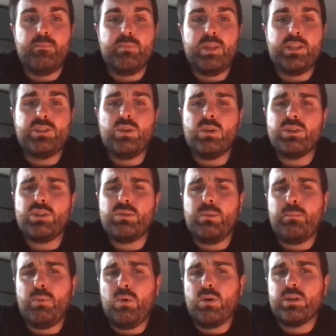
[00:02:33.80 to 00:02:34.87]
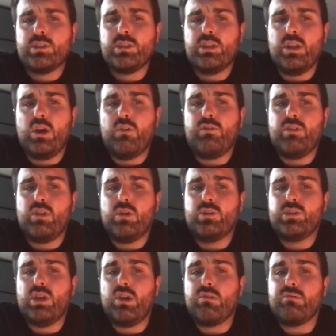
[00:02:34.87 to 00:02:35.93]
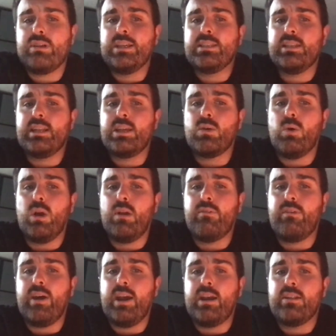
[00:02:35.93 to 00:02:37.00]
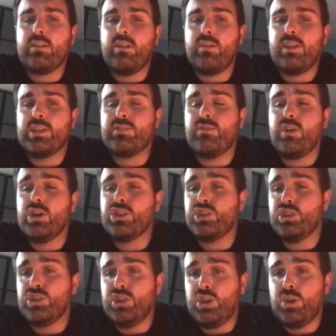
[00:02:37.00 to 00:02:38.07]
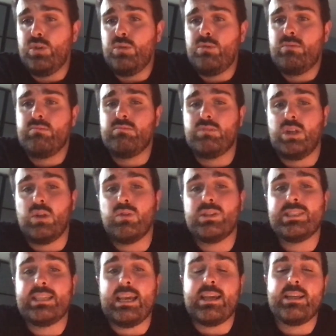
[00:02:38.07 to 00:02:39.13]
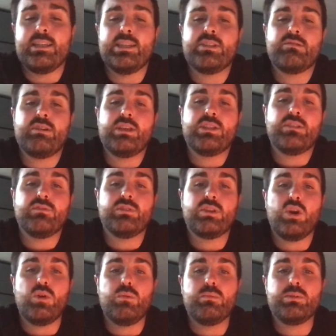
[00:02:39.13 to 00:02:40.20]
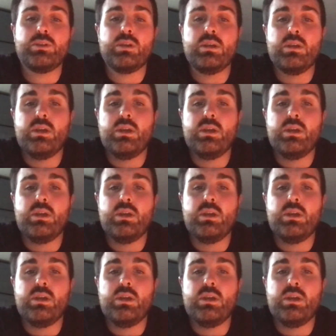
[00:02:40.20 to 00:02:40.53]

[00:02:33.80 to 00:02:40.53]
It's also important to note for those that are recently qualifying that this version 2, the second iteration of SCoPEd,